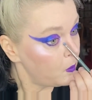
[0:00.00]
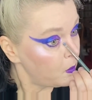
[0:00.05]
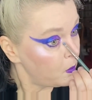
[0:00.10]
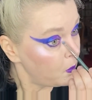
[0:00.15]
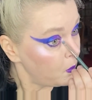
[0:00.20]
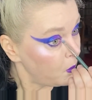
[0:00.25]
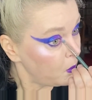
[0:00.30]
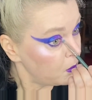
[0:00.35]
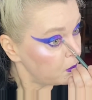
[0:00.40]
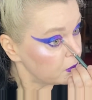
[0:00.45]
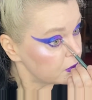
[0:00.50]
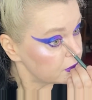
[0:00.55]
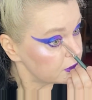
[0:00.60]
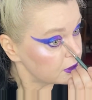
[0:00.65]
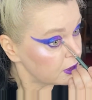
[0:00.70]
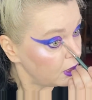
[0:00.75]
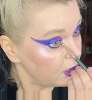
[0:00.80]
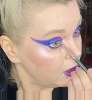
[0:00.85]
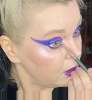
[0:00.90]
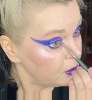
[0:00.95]
almost
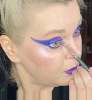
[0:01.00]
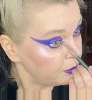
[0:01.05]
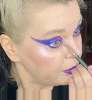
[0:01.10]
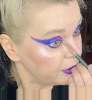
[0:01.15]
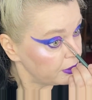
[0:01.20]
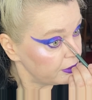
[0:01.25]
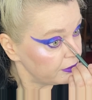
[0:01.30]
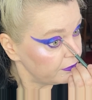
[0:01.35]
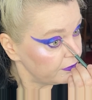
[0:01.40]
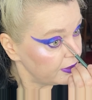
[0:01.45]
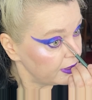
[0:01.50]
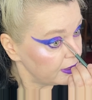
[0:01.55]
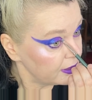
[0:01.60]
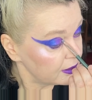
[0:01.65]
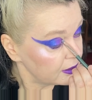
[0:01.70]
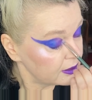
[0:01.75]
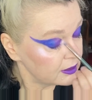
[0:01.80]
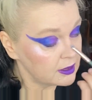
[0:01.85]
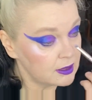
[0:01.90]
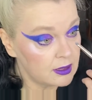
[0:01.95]
all perfect
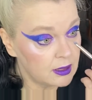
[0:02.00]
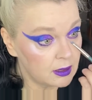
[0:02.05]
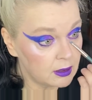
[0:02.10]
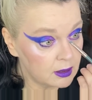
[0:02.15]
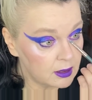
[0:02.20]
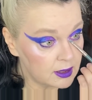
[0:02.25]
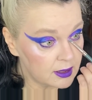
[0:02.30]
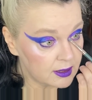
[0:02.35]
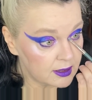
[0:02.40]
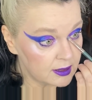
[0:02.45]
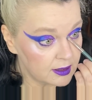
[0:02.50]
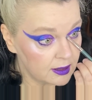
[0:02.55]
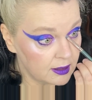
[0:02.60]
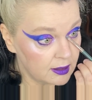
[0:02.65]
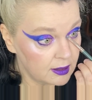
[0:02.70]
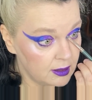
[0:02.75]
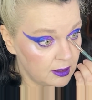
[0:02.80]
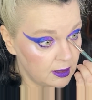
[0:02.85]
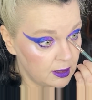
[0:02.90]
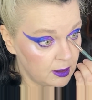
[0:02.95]
look,
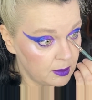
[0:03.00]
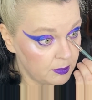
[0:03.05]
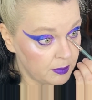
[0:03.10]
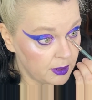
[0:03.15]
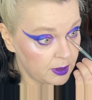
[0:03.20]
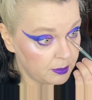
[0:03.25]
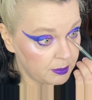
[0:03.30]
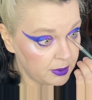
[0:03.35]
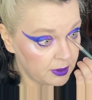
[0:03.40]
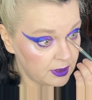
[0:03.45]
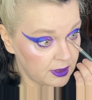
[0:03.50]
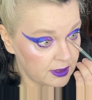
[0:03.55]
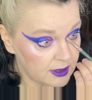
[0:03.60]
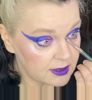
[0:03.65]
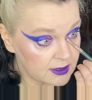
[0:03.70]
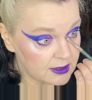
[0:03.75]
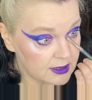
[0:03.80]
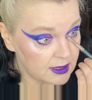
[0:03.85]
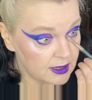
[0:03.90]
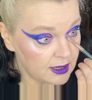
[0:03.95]
purple look
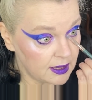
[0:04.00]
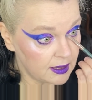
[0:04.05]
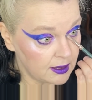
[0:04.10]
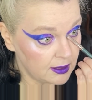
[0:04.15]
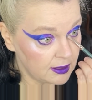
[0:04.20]
today.